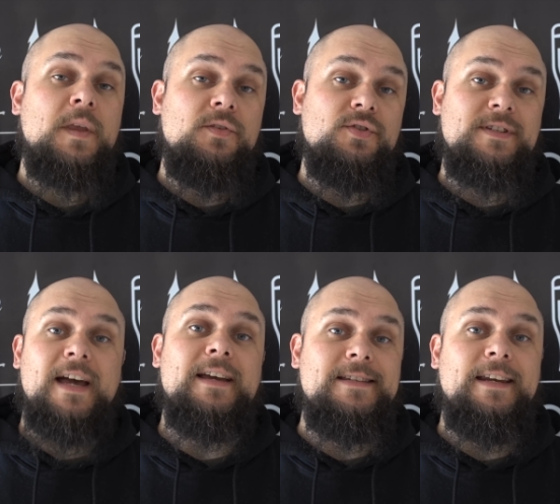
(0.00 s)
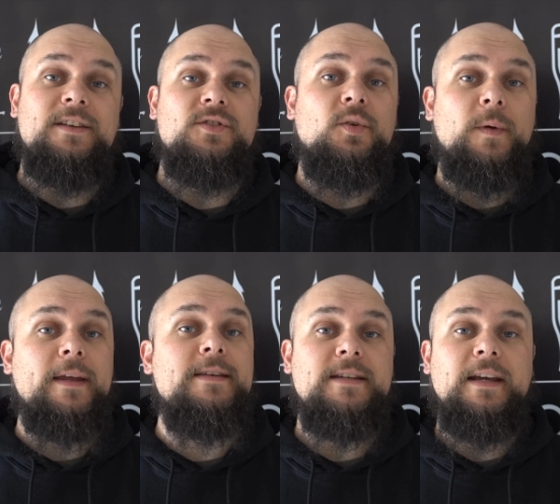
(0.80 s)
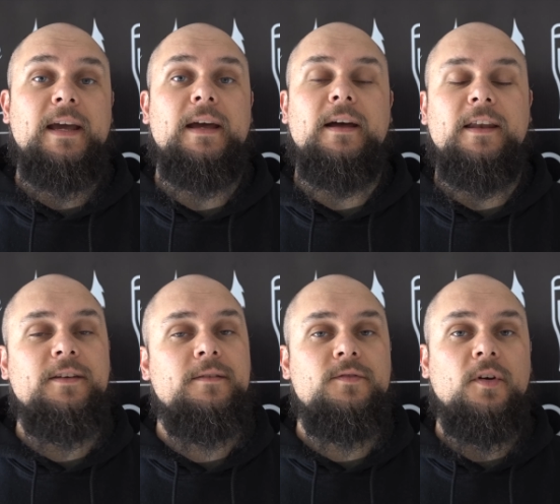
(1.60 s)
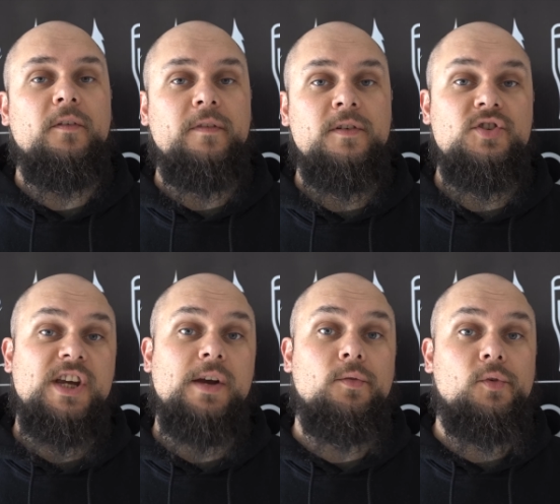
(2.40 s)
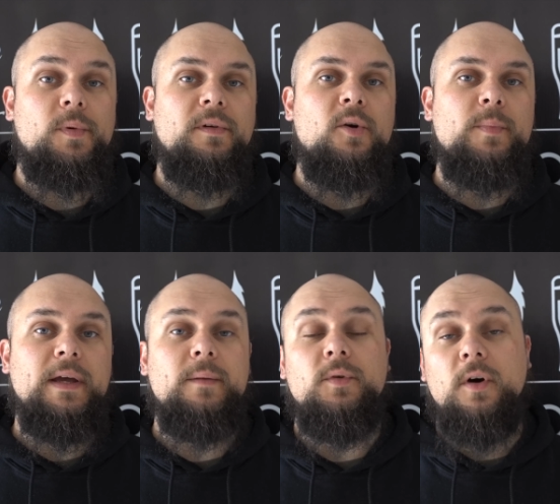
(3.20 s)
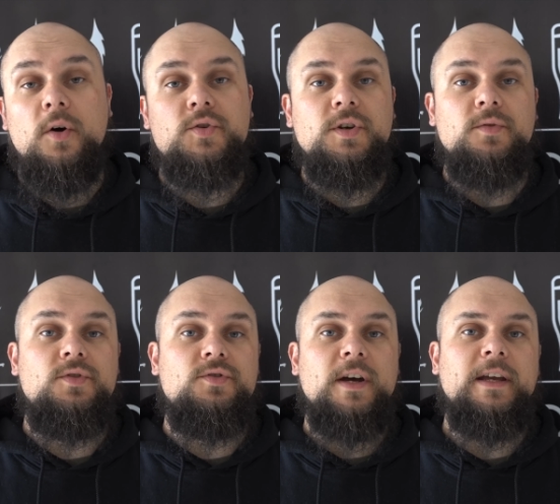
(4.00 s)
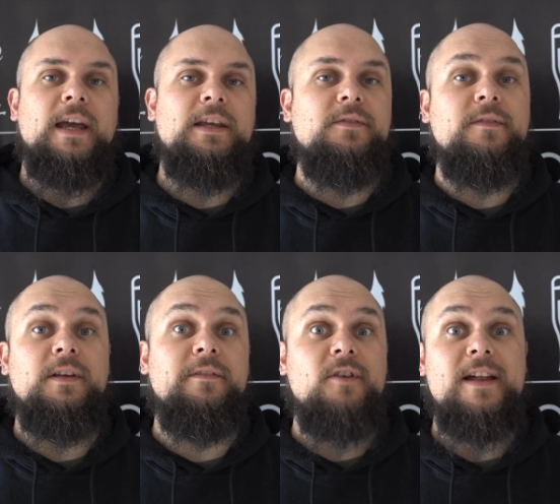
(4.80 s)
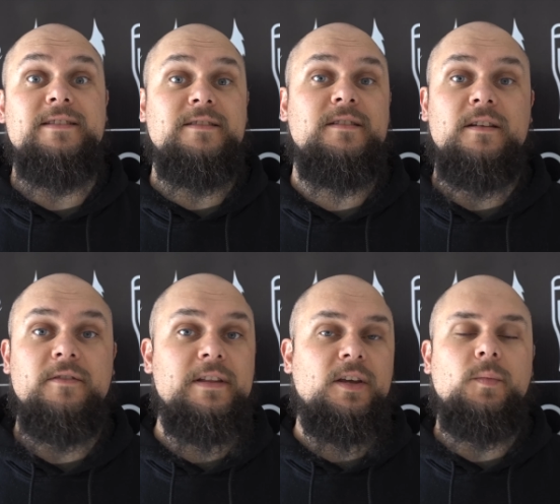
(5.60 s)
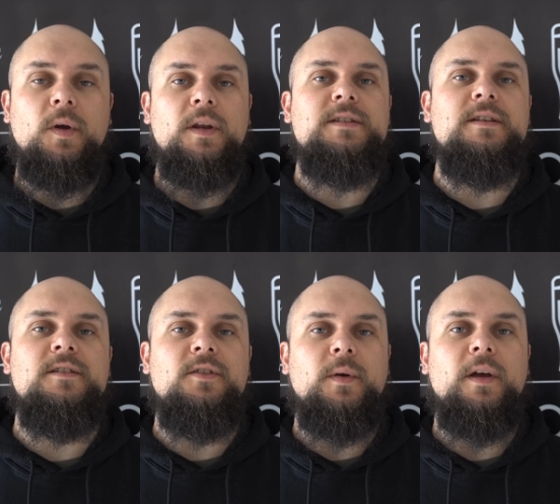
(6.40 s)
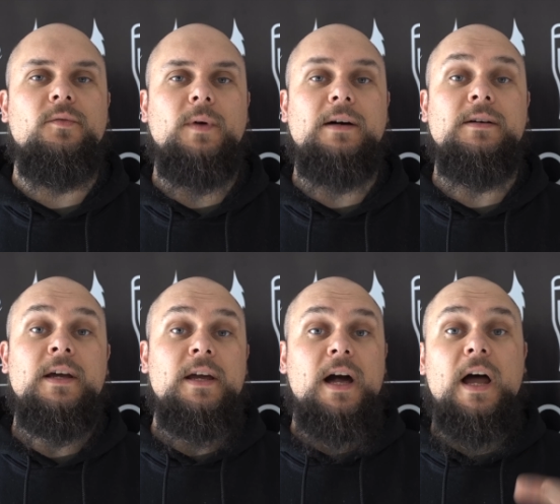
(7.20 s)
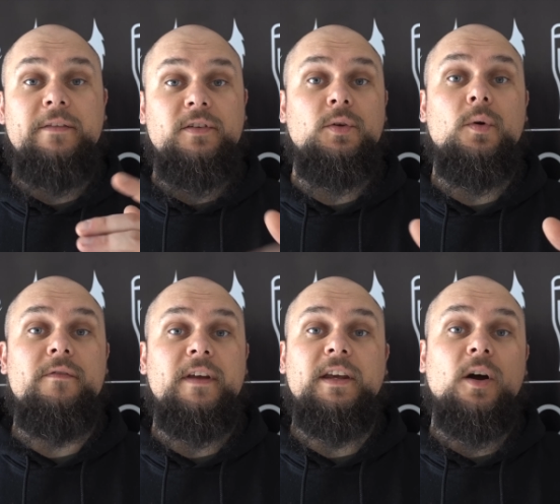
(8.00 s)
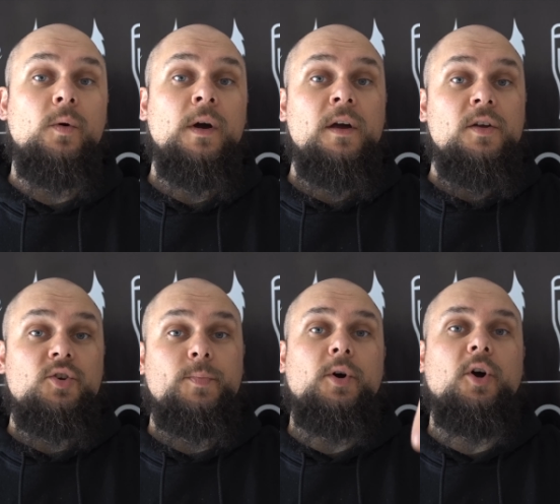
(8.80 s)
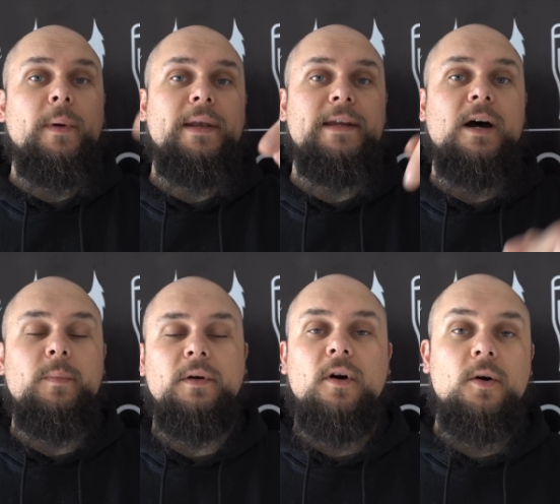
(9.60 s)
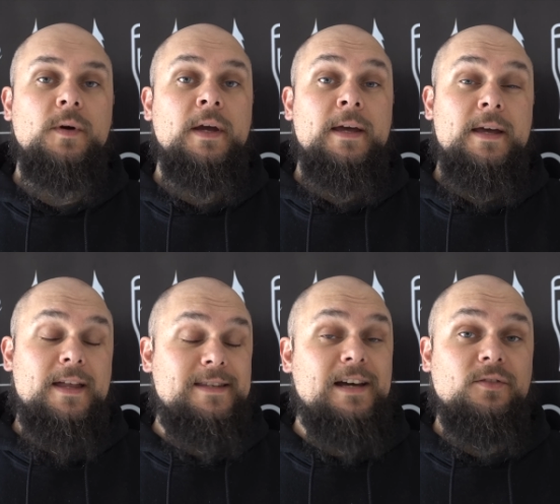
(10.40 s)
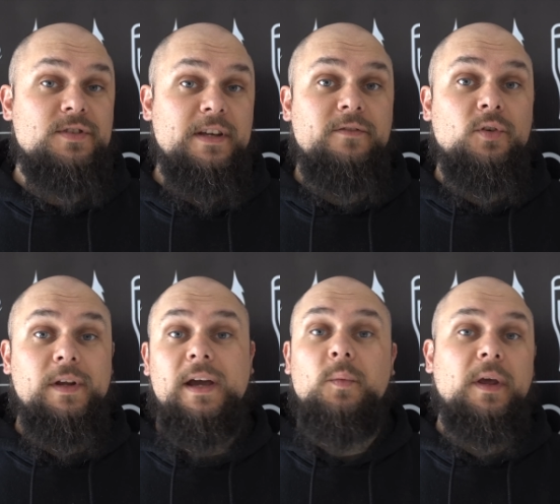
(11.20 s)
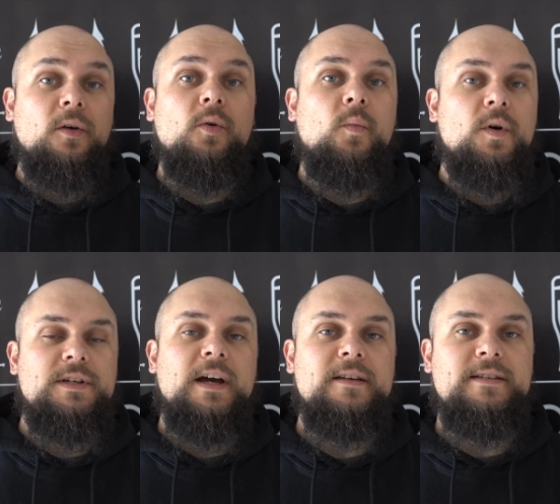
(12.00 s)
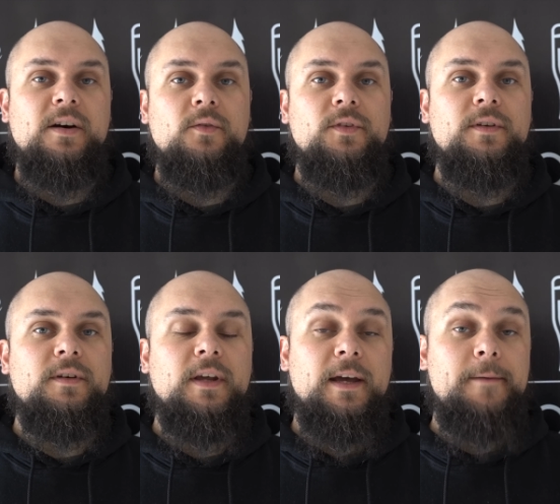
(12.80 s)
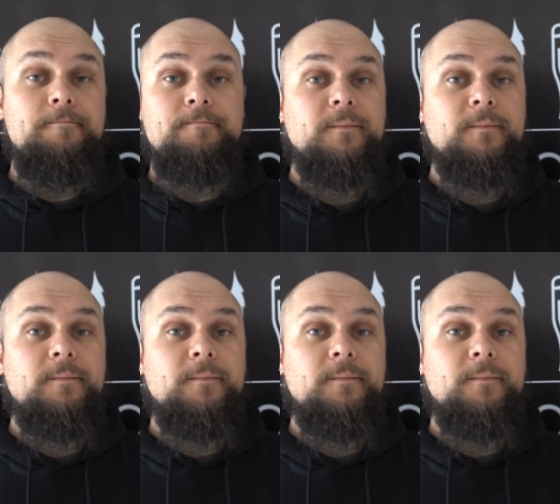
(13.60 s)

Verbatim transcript: just tag us in it so that we can see it and sort of cheer us up a little bit but also to try and get your, your friends that are in the community to do it as well and if you do a video just put a comment down below and tell us that you've done it and we can go and watch it ourselves and um,